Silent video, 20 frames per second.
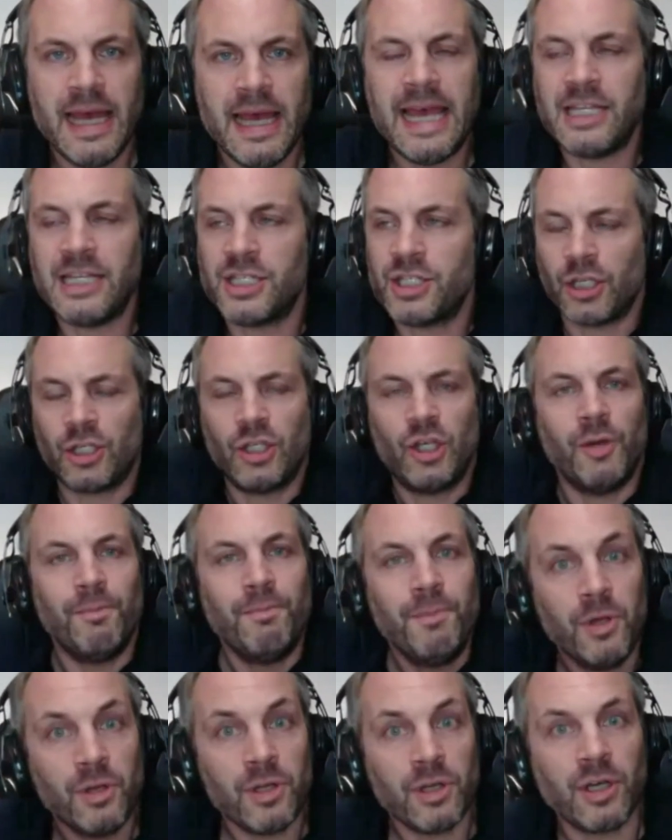It's a
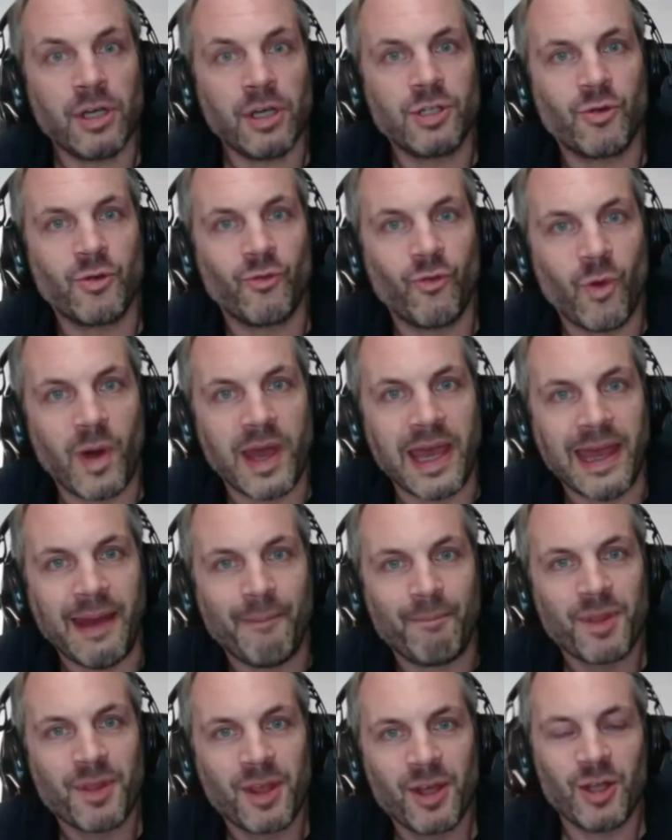communicative way
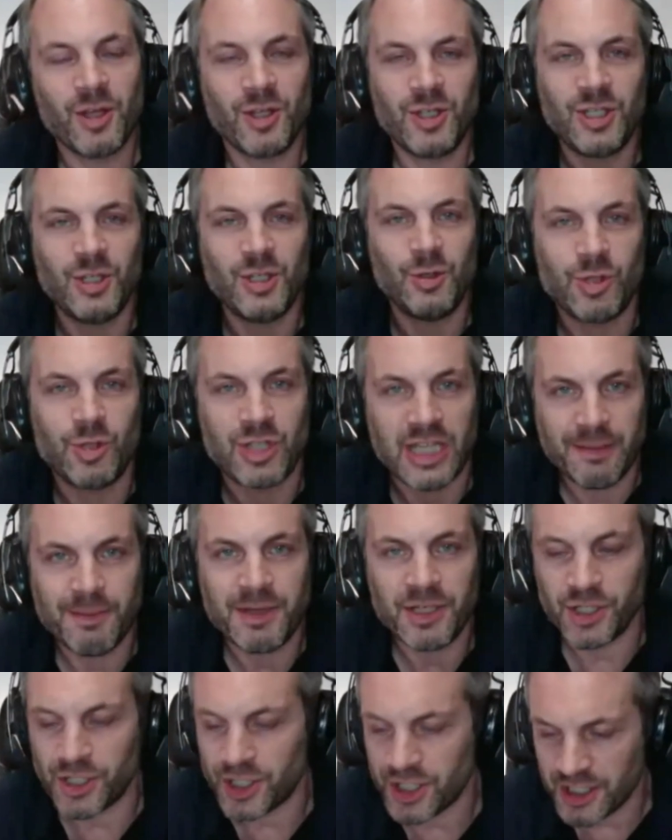to use
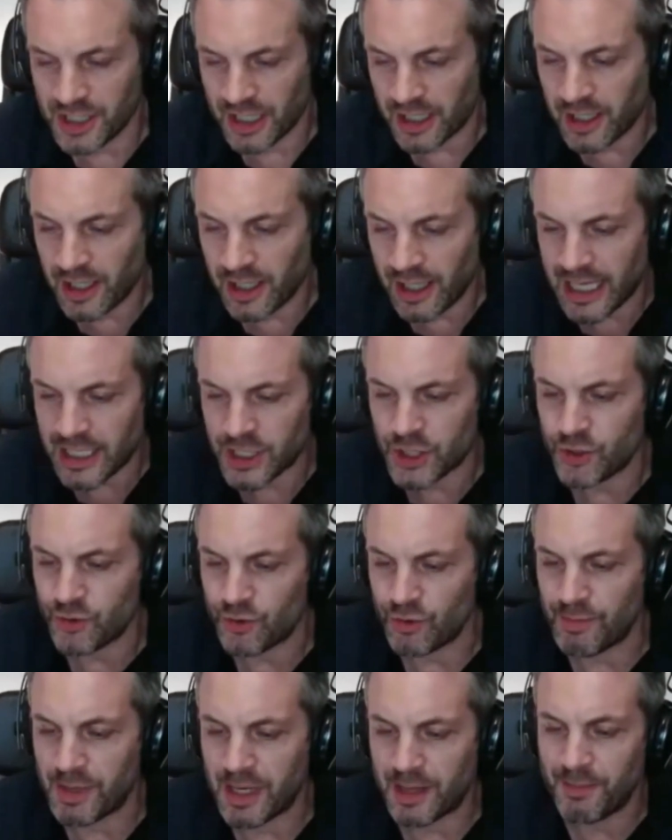images in the
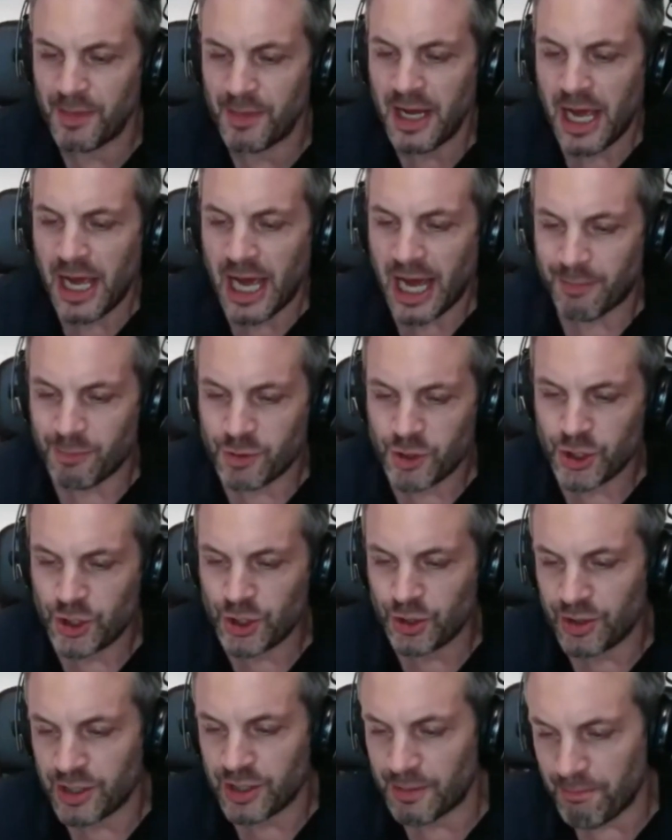classroom. And I'm
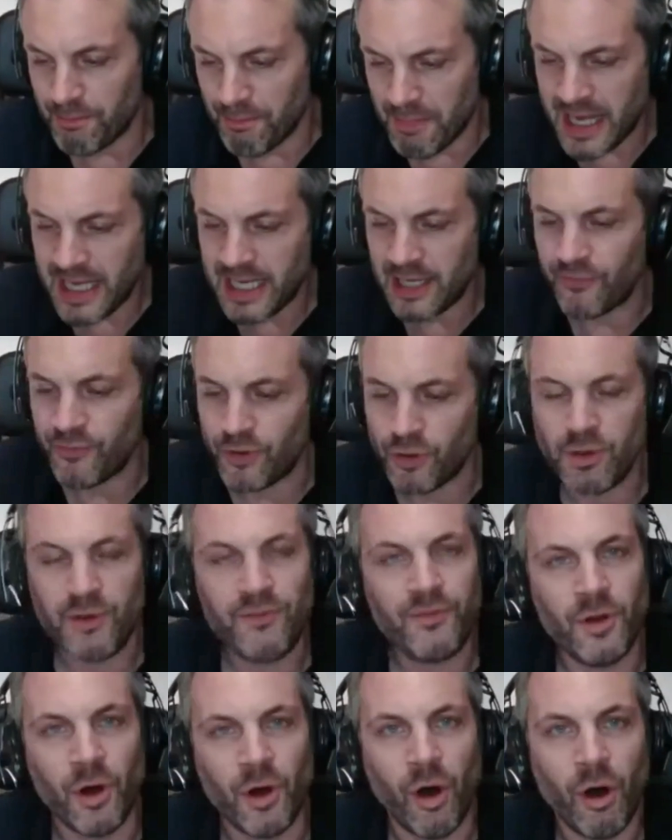sure that many of you,
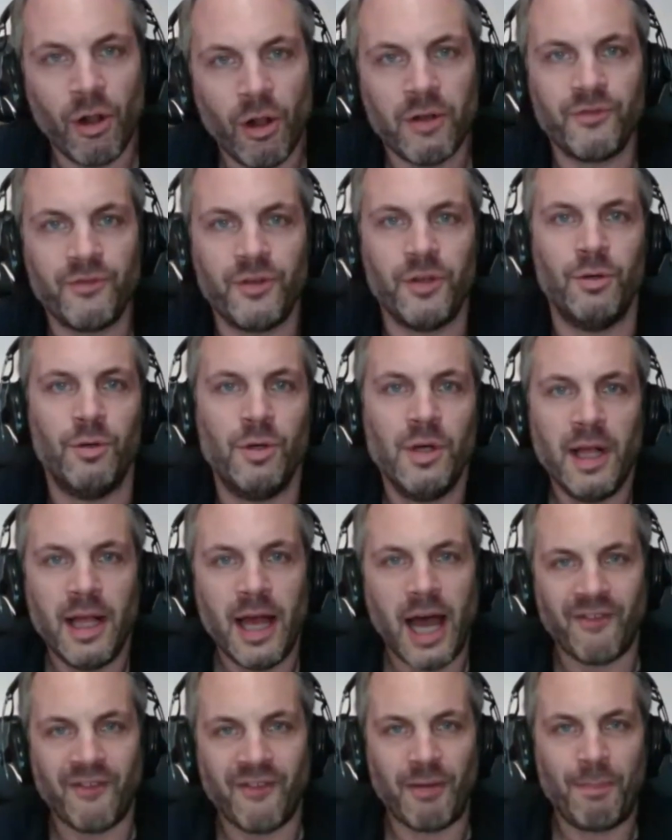if not all of you,
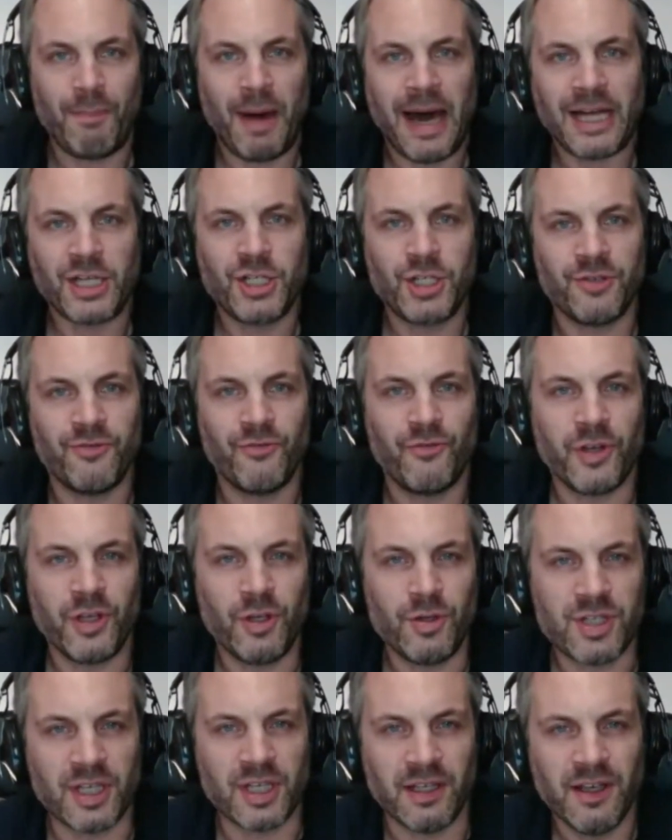have a passion for
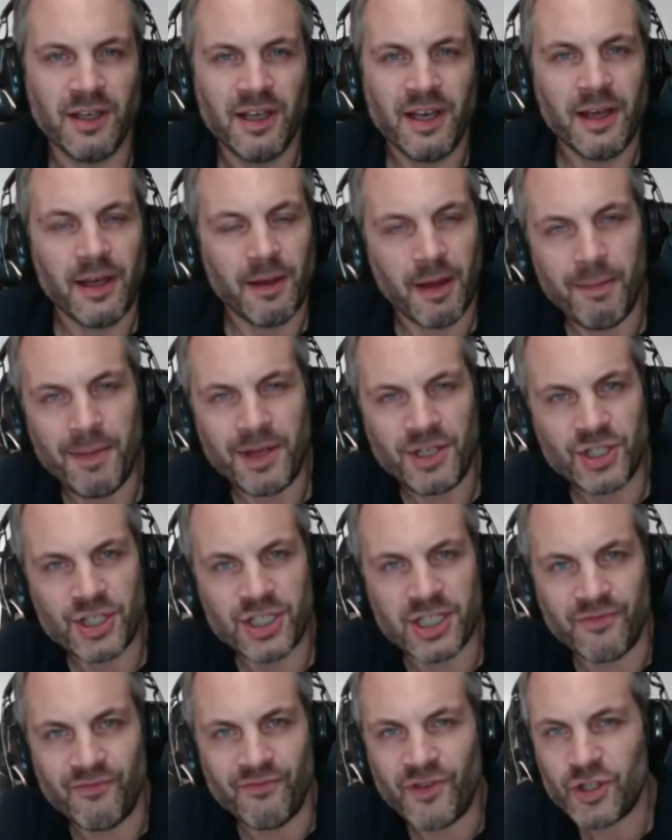using
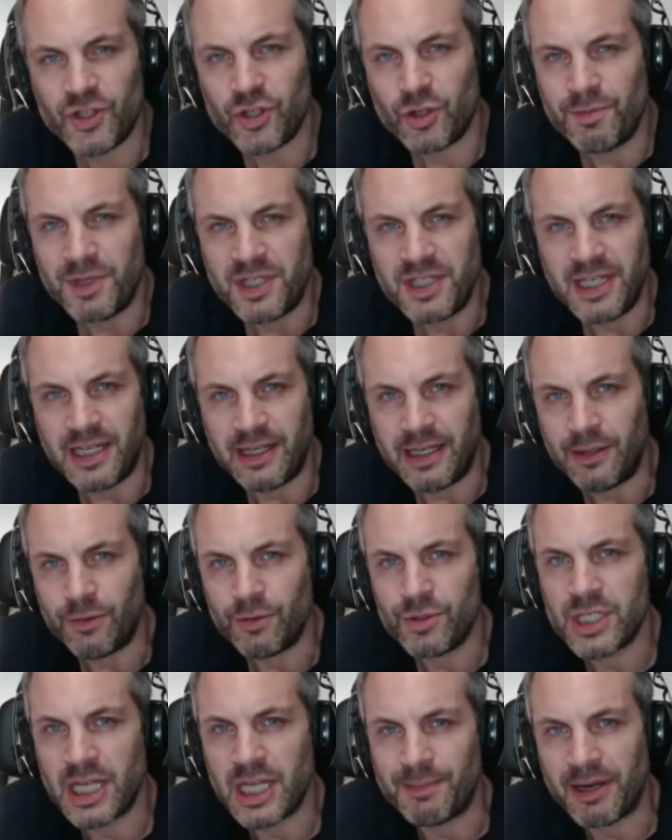images and visual
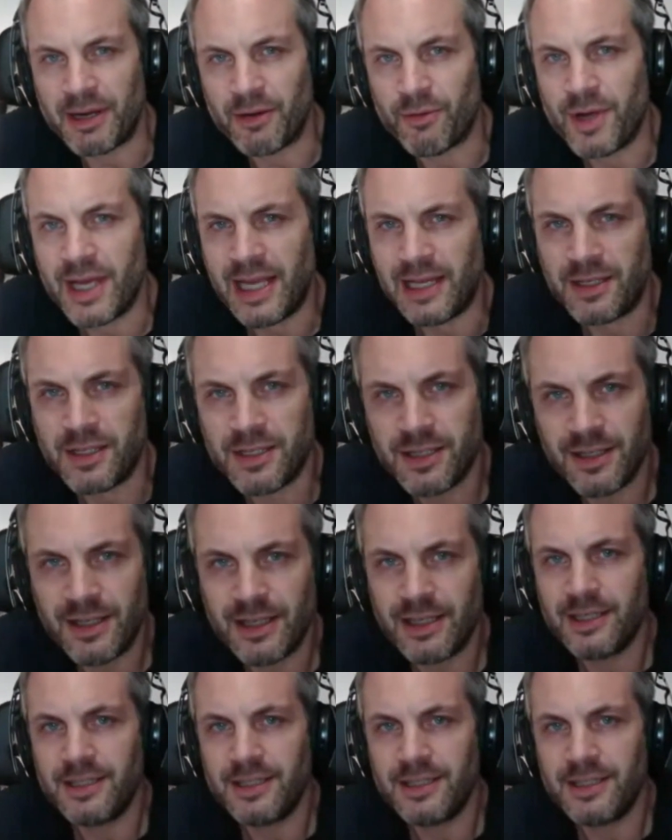materials. Am I right?